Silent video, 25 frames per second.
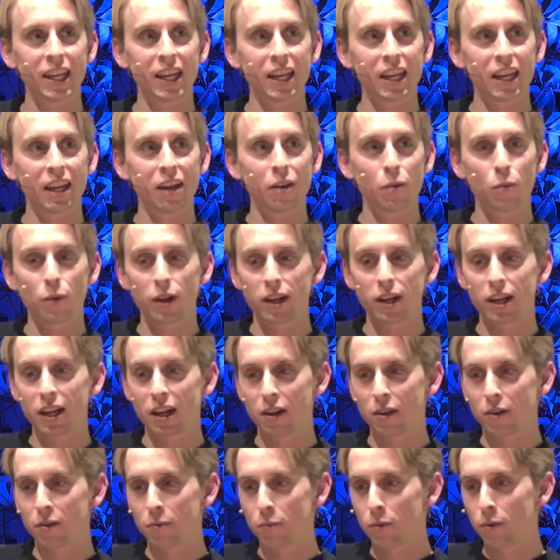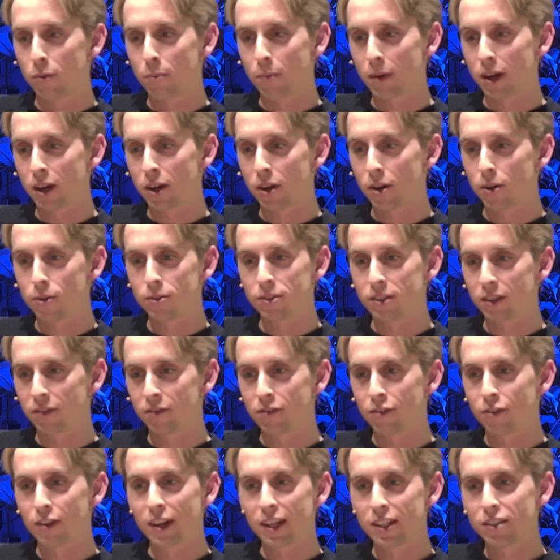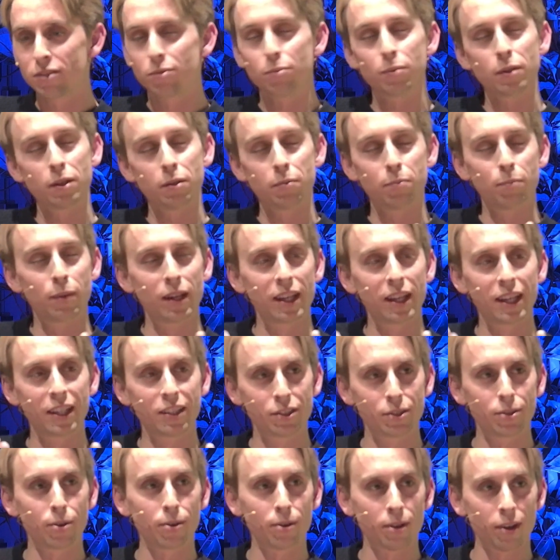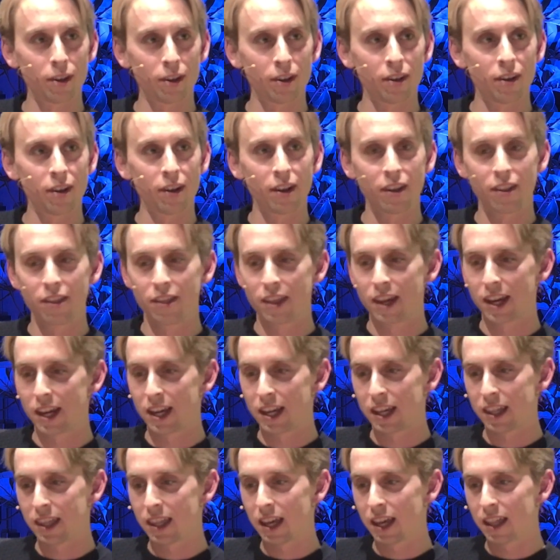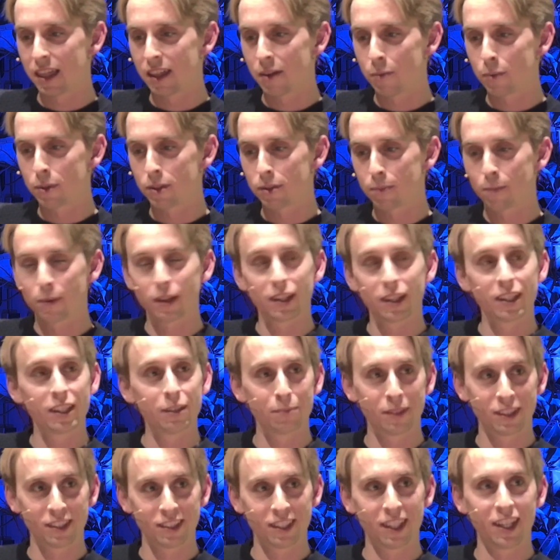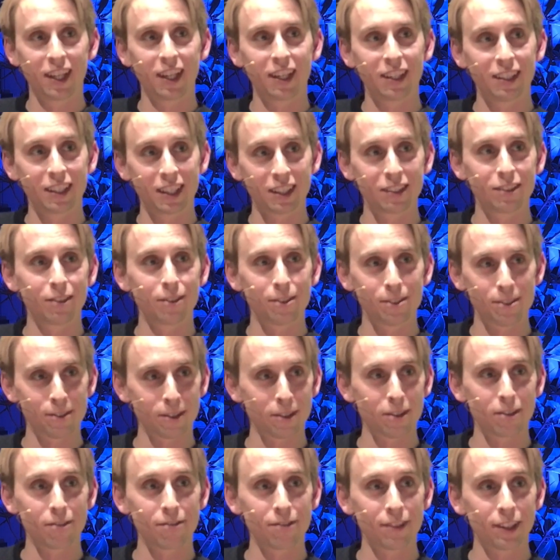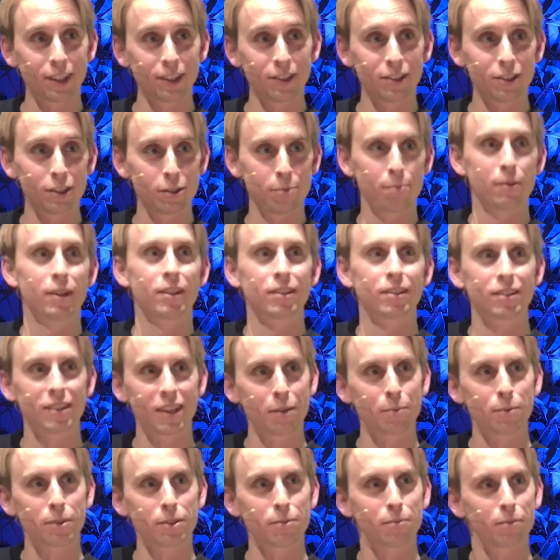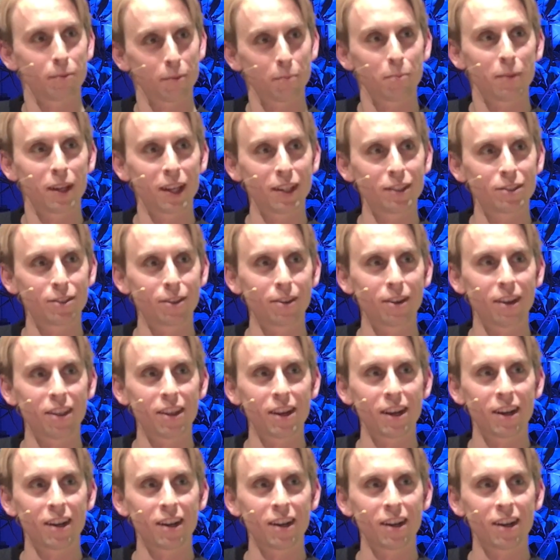When I with my host and friends we played soccer, they, they there was a policeman sitting next to the soccer field just because I was playing soccer there.